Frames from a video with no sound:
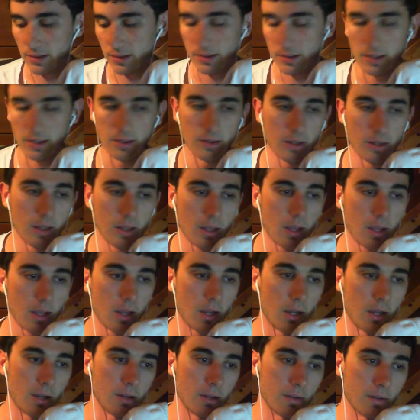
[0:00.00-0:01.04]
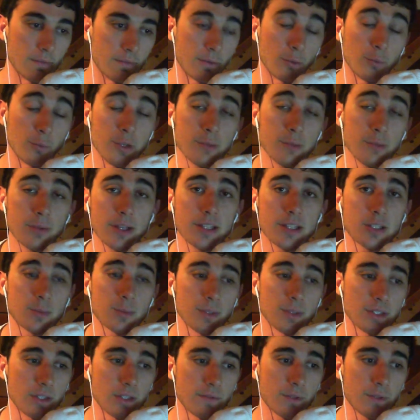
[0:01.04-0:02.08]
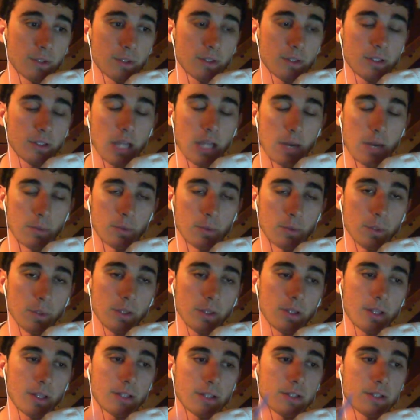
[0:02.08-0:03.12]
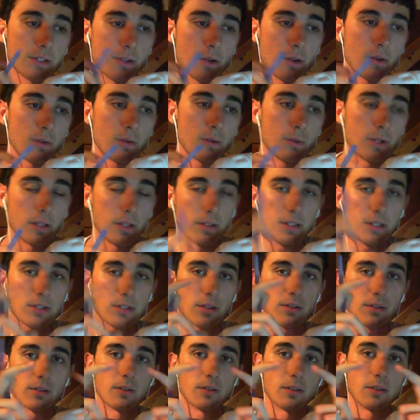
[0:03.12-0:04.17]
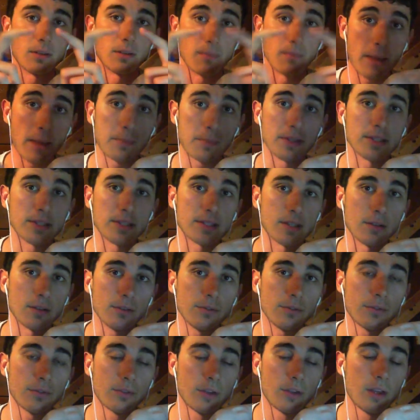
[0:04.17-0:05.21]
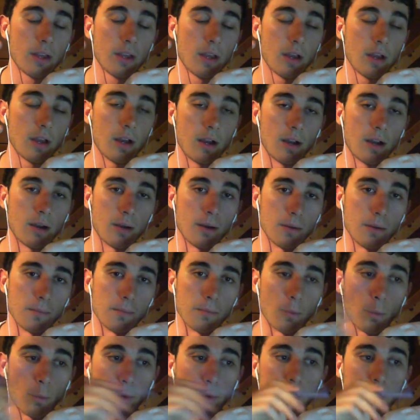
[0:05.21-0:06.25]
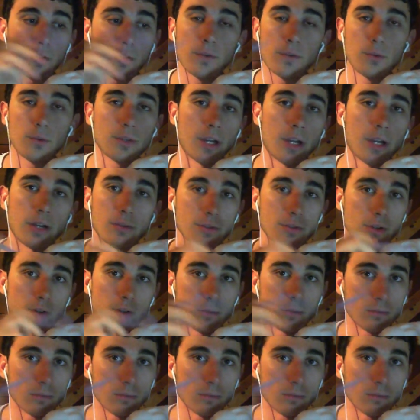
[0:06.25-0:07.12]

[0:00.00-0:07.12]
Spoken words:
And then for replay specifically, I would really like to know, at least on the map itself, where the food tiles are.